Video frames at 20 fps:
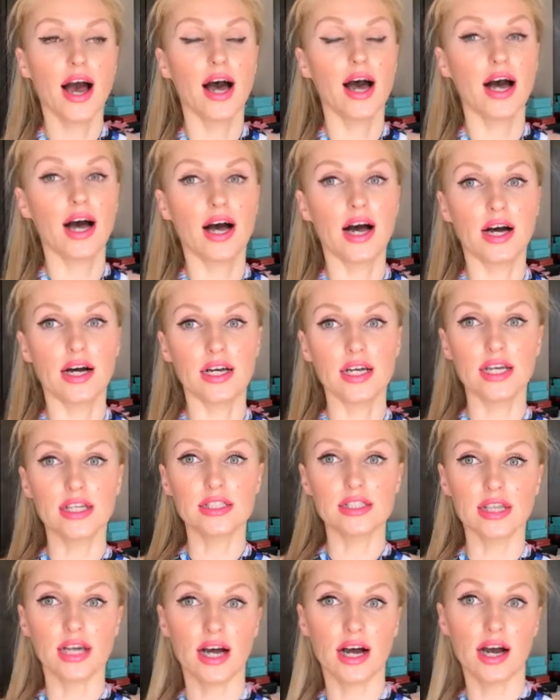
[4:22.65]
Uh,
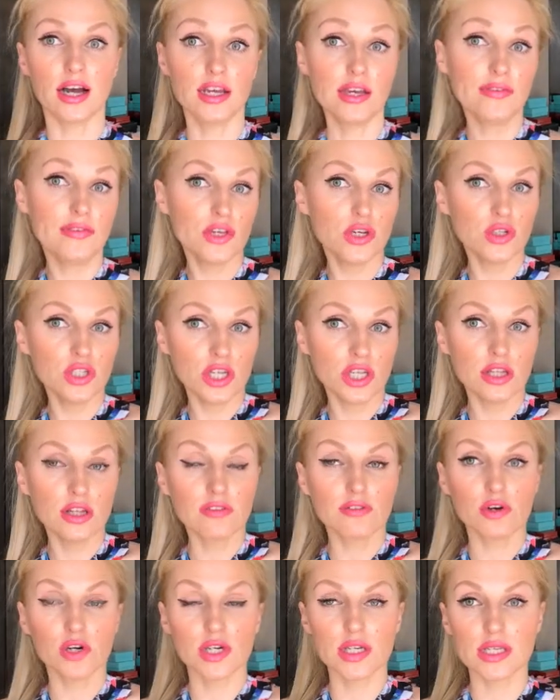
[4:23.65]
and uh, if you need it,
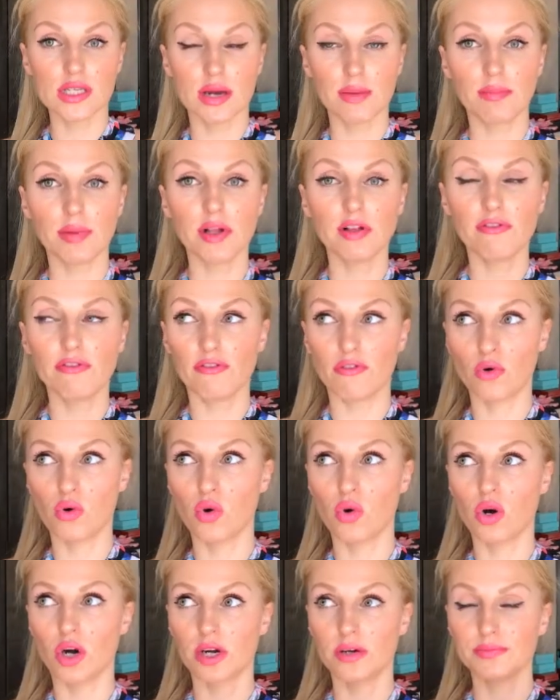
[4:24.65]
for example,
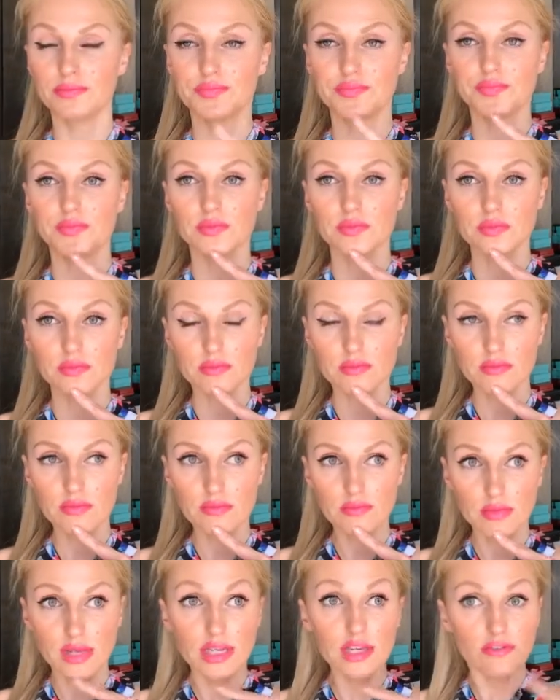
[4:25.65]
for
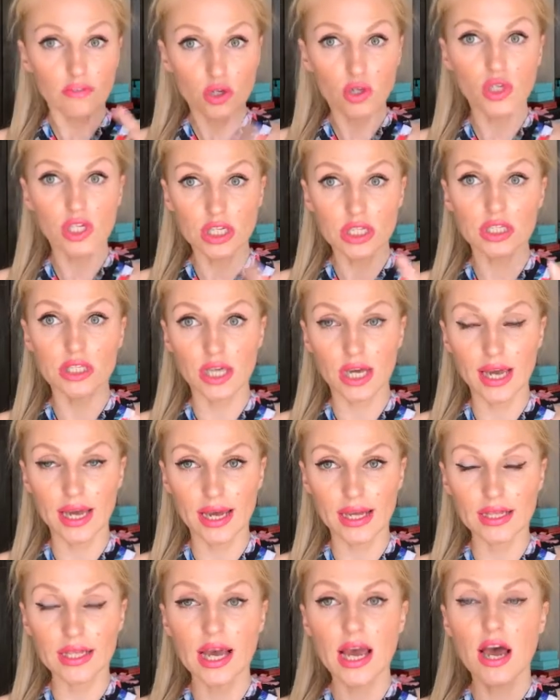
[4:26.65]
if you need
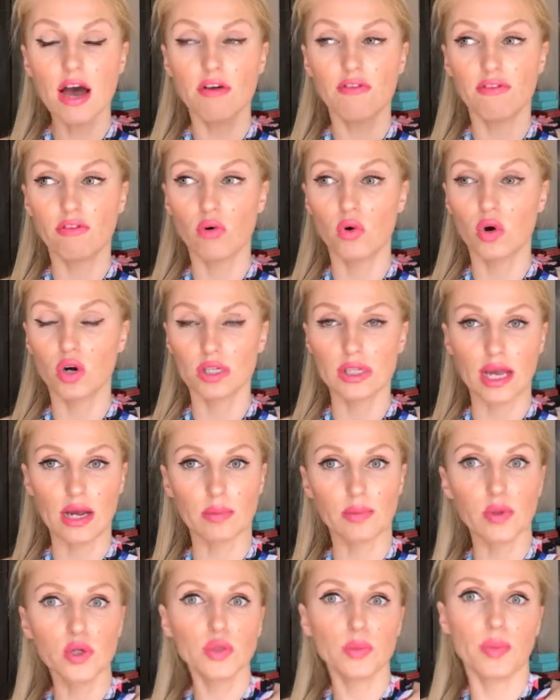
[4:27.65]
10 for
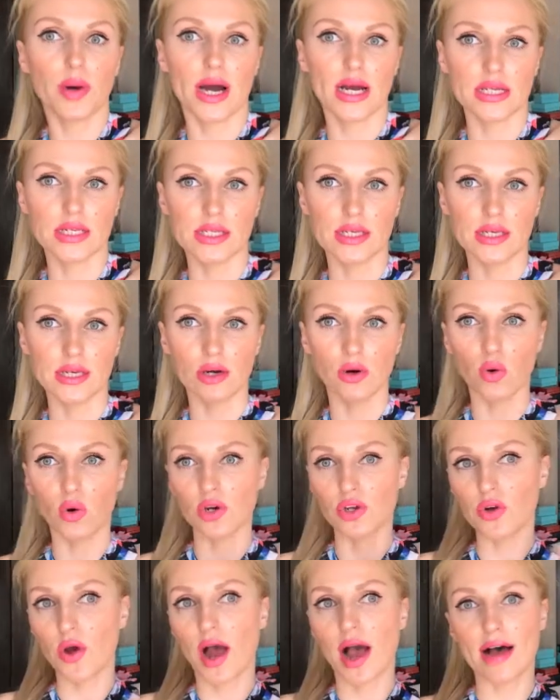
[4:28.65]
like pool party or
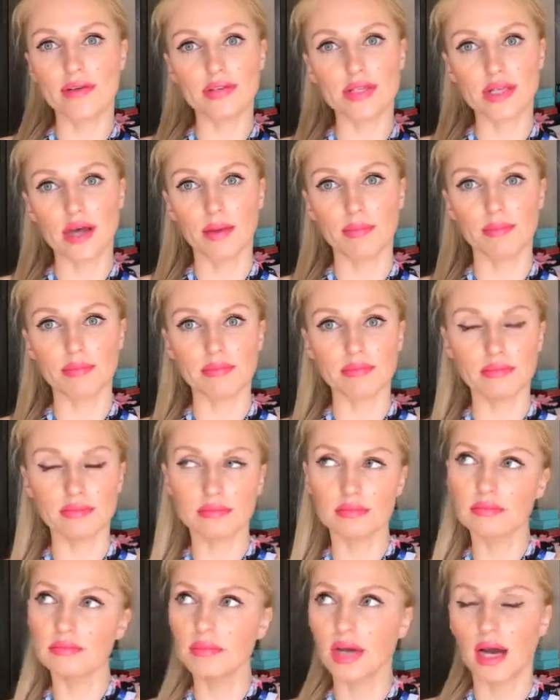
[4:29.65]
you have
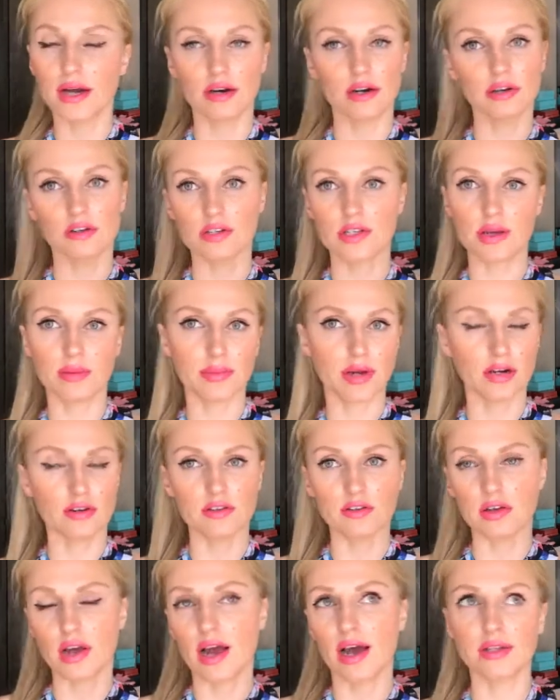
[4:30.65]
some i don't know some kind
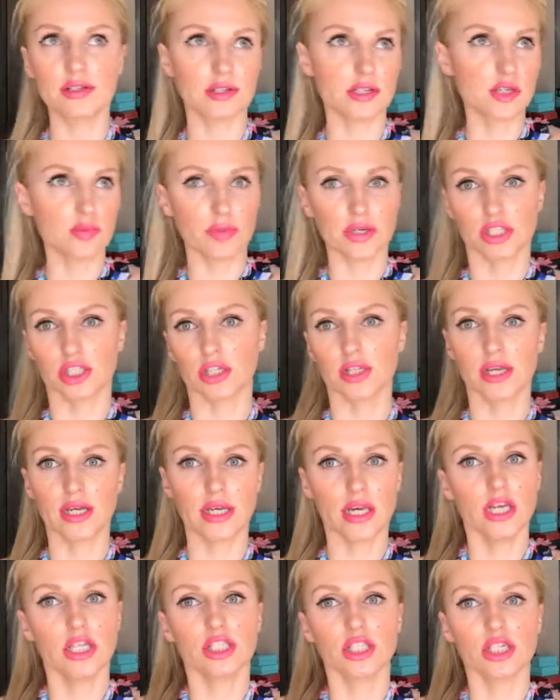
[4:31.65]
of other special
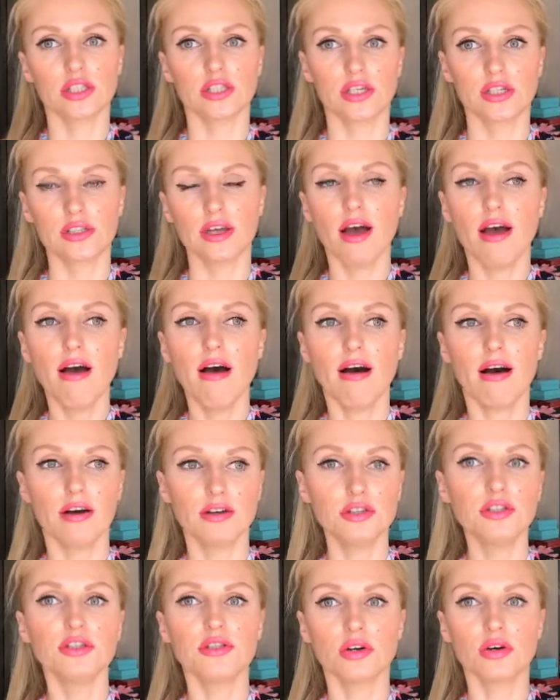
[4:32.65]
occasion that
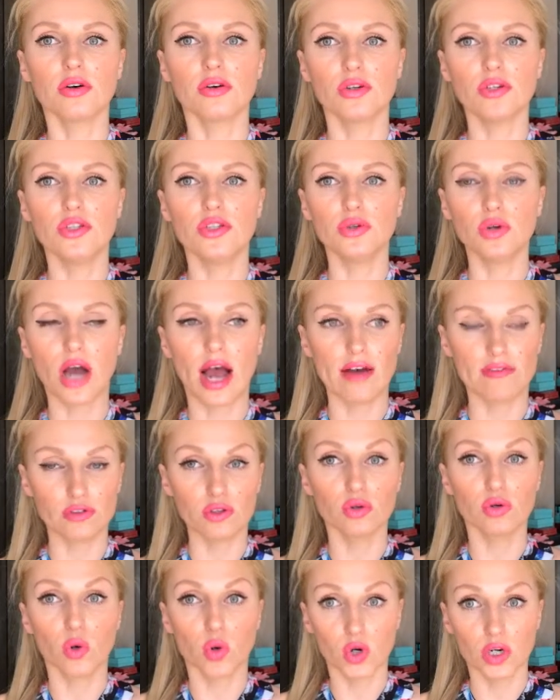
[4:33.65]
you know you have
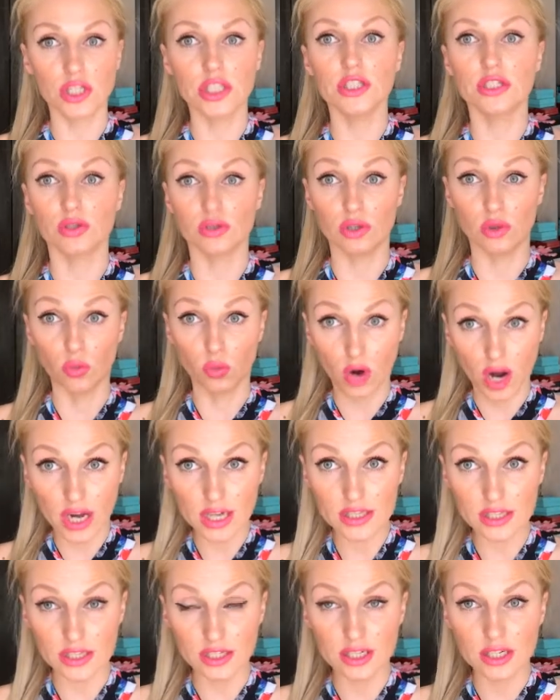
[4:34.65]
to go into the
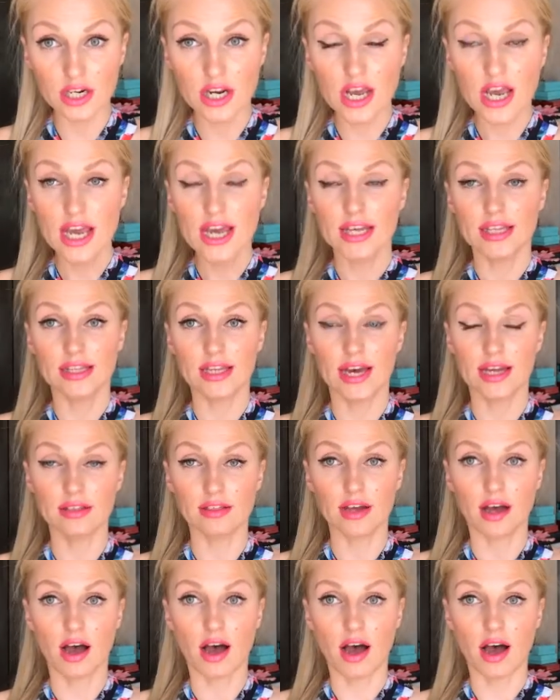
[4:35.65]
water
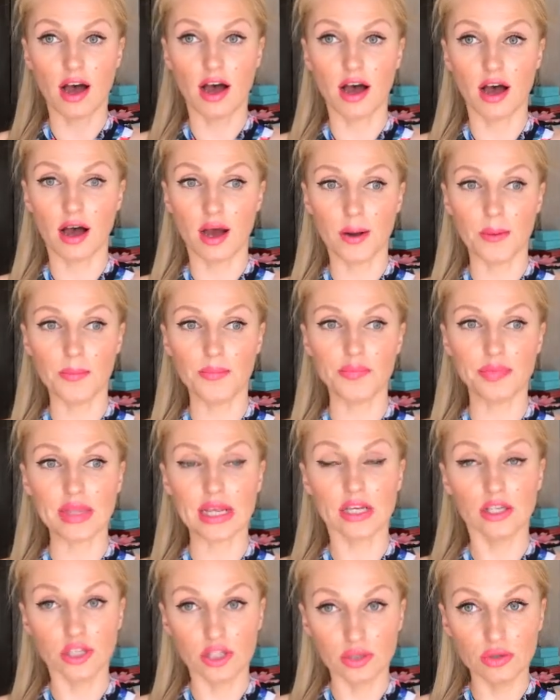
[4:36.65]
then um,
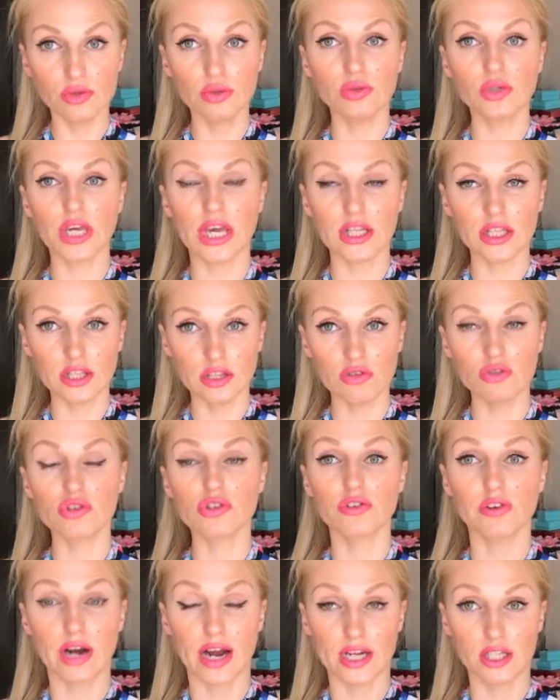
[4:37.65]
you can use
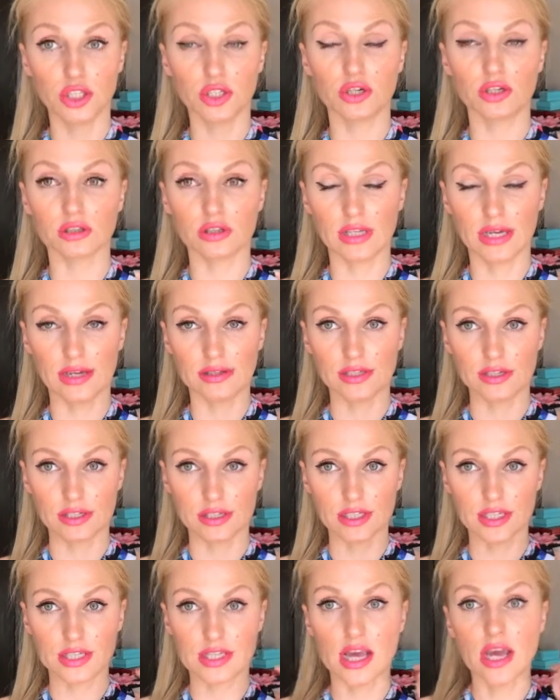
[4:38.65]
gradual
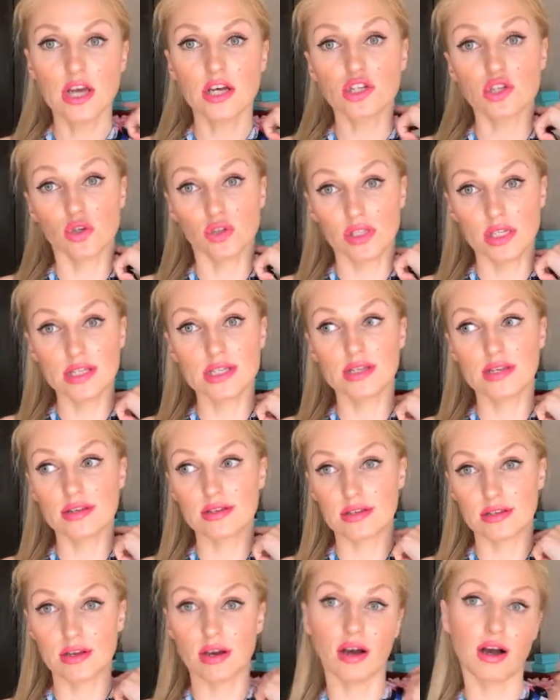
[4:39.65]
tenors so this
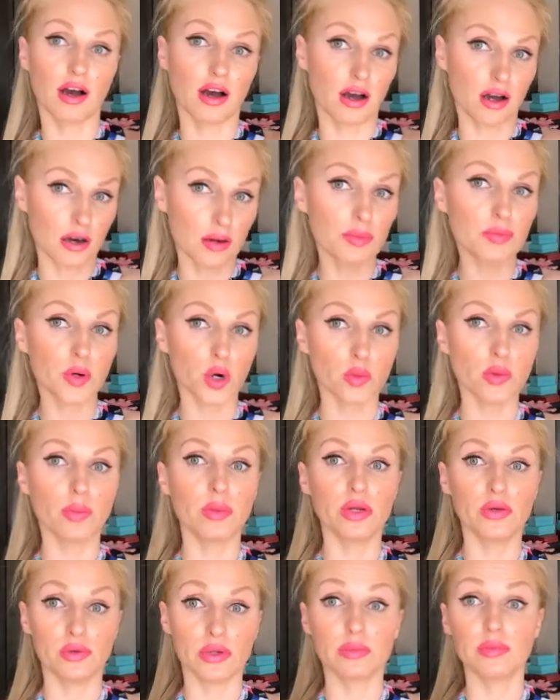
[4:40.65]
is uh,
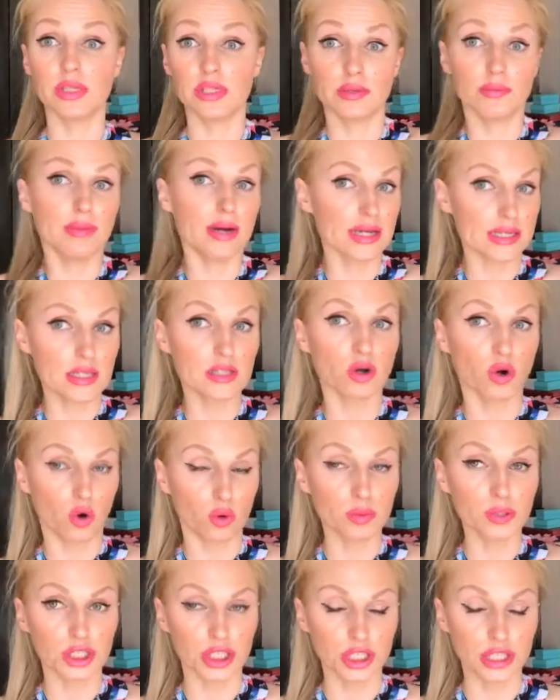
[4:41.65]
probably will be the best
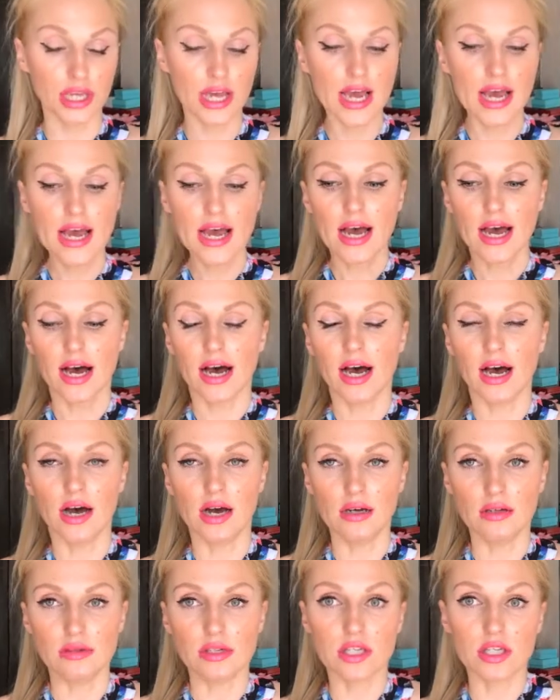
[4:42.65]
option
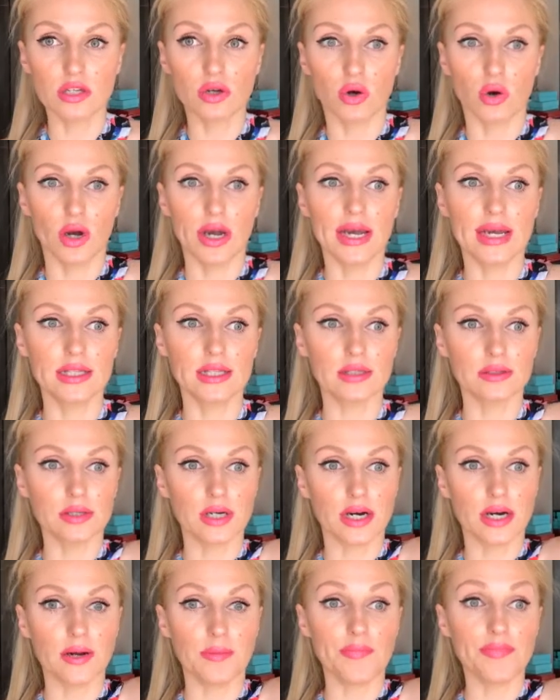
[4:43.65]
uh, so and
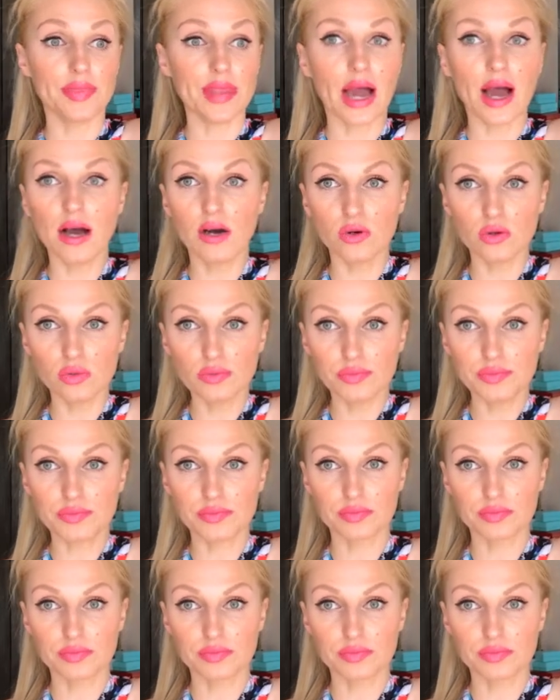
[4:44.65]
uh, now